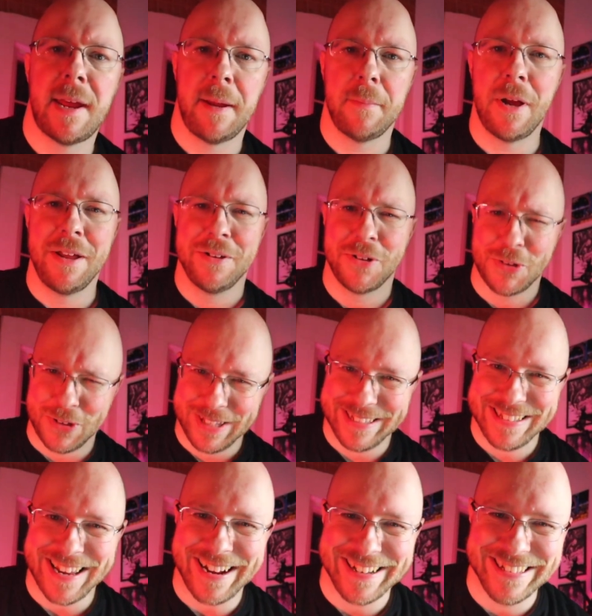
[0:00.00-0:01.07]
time or the
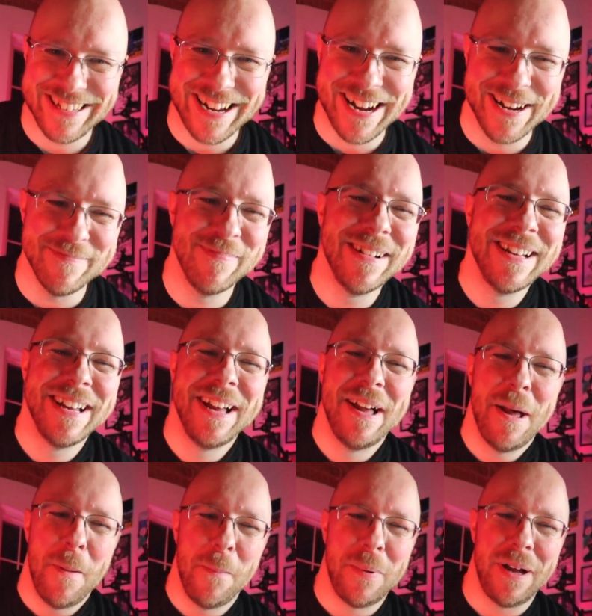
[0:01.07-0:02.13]
second time,
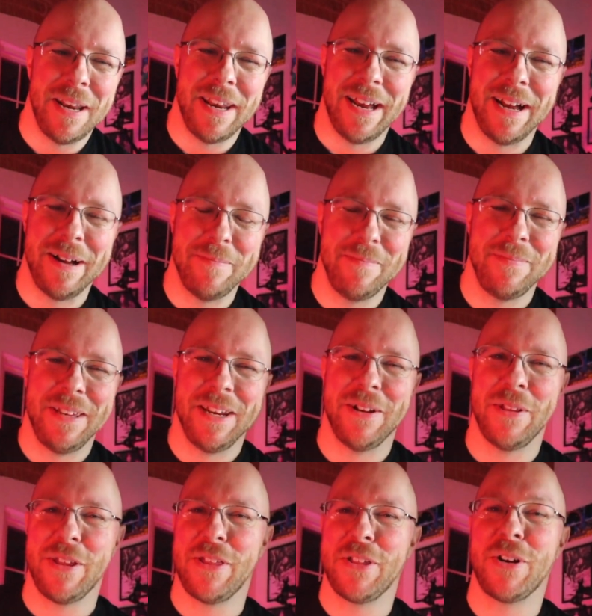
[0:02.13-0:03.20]
but
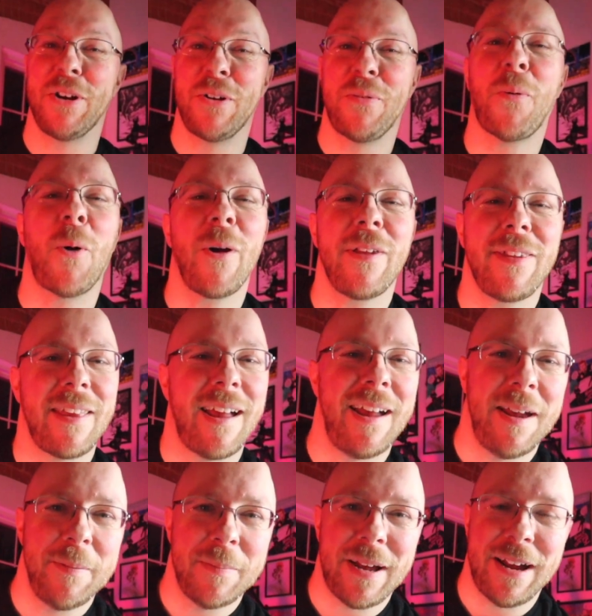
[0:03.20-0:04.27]
the third or fourth
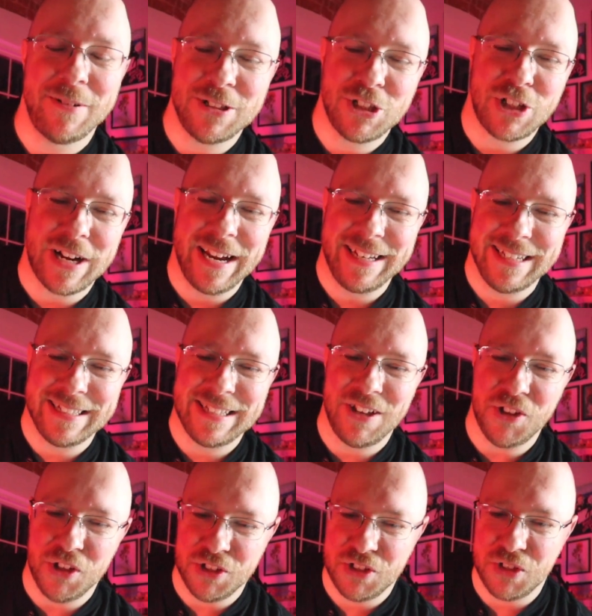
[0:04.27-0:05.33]
time I was trying to
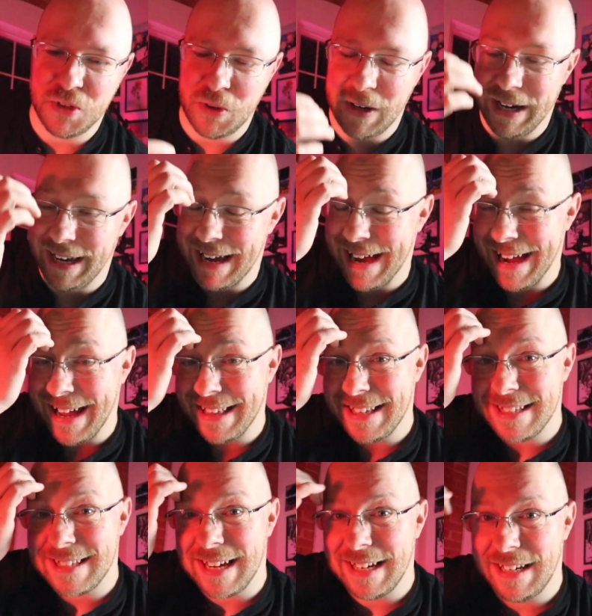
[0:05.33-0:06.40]
tell this story, I had
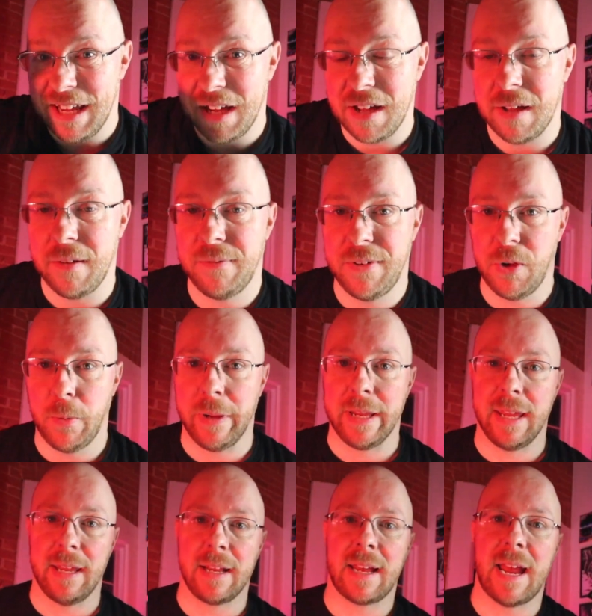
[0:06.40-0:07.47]
this idea of
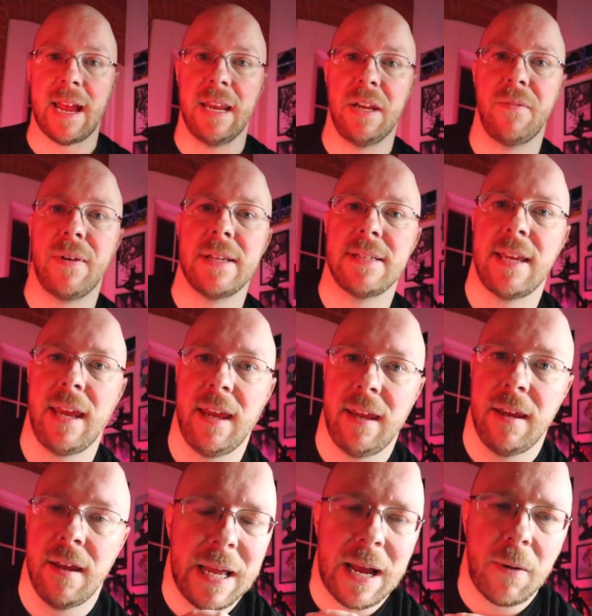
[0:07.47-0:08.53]
doing it kind of as
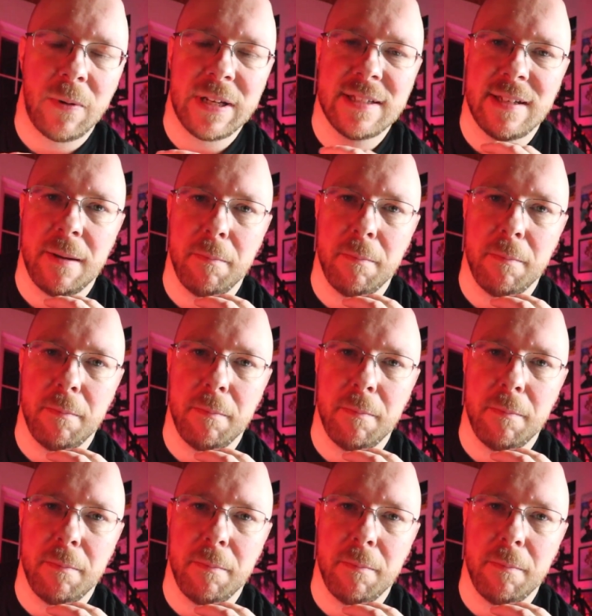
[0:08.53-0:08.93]
I want to say